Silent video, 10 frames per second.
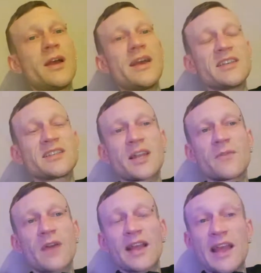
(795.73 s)
instead
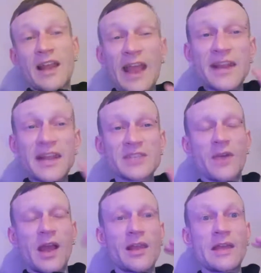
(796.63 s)
of like getting headaches
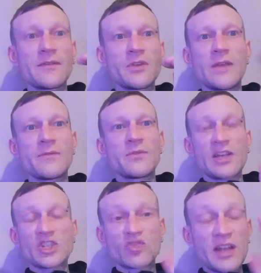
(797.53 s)
by like if you
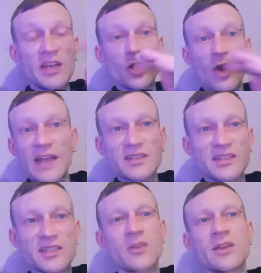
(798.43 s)
like straining your eyes to
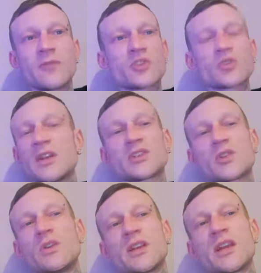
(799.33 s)
see on a little screen, it's
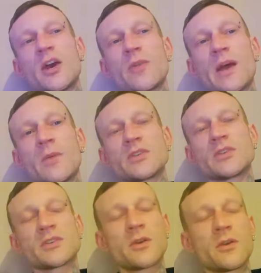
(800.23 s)
not really going to help that
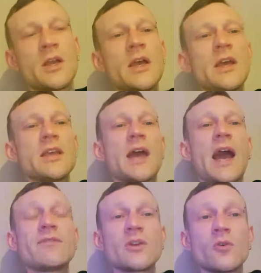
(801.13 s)
much. So yeah,
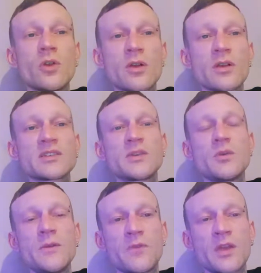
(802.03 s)
have a little look, see
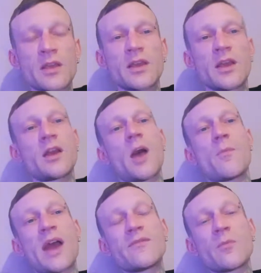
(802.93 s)
what you think. Yeah, I
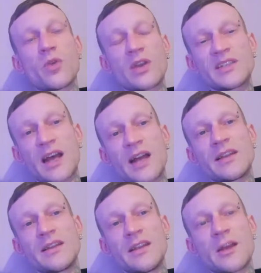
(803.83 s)
might even put these down
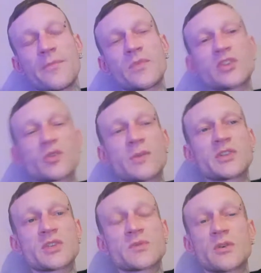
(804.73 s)
in the
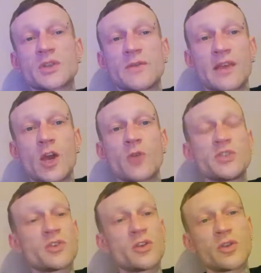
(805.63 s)
description as well, so if it
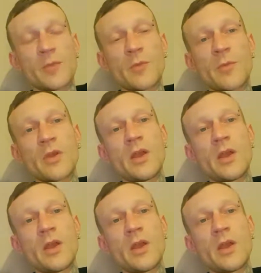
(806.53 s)
helps, you can look them up.